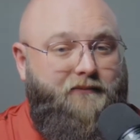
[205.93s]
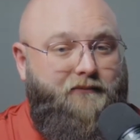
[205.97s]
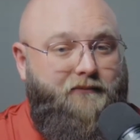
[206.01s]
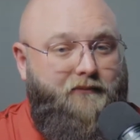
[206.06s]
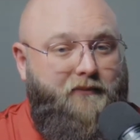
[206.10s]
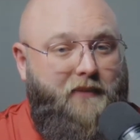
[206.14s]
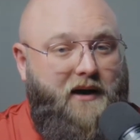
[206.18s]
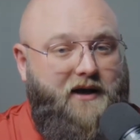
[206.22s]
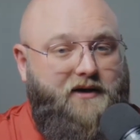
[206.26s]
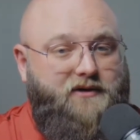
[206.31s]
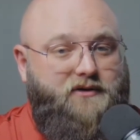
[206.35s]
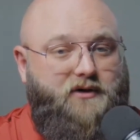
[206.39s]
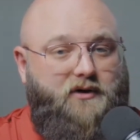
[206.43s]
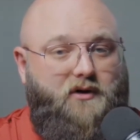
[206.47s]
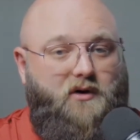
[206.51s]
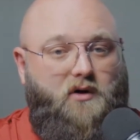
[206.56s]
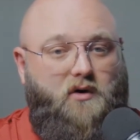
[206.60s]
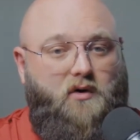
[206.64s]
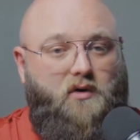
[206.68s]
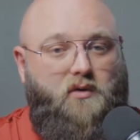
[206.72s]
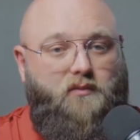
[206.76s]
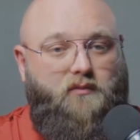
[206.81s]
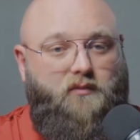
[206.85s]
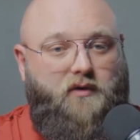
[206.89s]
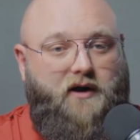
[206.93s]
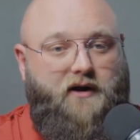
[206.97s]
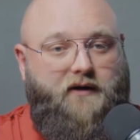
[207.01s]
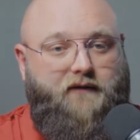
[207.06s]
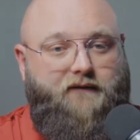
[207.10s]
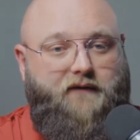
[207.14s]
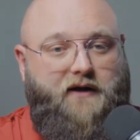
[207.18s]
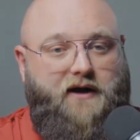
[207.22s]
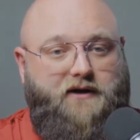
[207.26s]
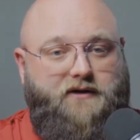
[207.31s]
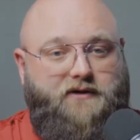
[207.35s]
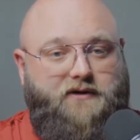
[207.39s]
major home
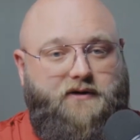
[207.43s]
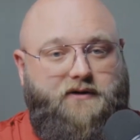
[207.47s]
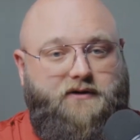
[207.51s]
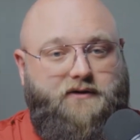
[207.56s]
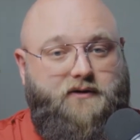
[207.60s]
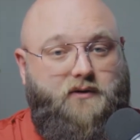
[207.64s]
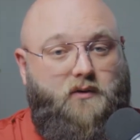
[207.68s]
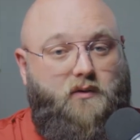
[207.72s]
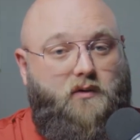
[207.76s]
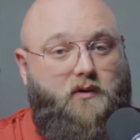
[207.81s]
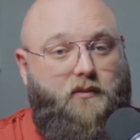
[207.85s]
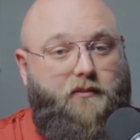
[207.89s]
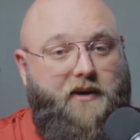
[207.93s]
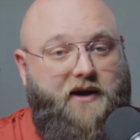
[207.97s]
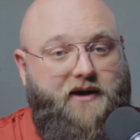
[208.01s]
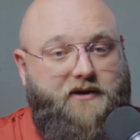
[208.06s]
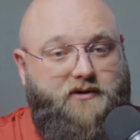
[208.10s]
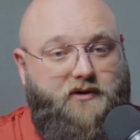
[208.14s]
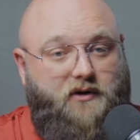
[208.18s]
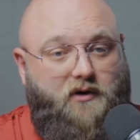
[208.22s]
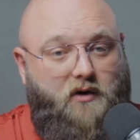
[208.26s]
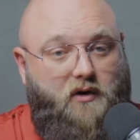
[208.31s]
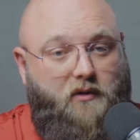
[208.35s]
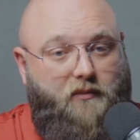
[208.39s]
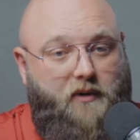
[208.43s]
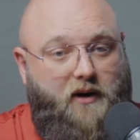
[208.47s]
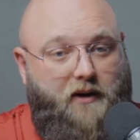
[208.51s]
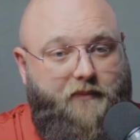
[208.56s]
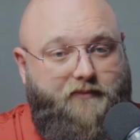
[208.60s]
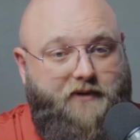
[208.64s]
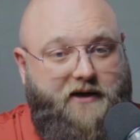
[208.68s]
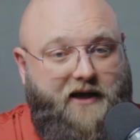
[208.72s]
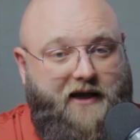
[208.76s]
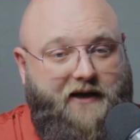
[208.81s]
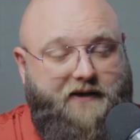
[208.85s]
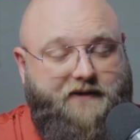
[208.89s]
renovations or major home
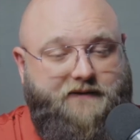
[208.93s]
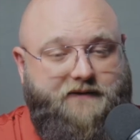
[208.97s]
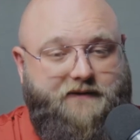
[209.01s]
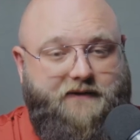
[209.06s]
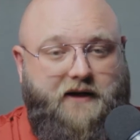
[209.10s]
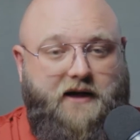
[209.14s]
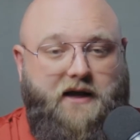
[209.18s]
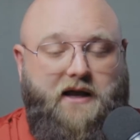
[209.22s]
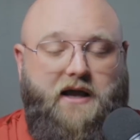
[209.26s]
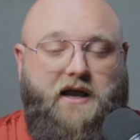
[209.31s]
updates.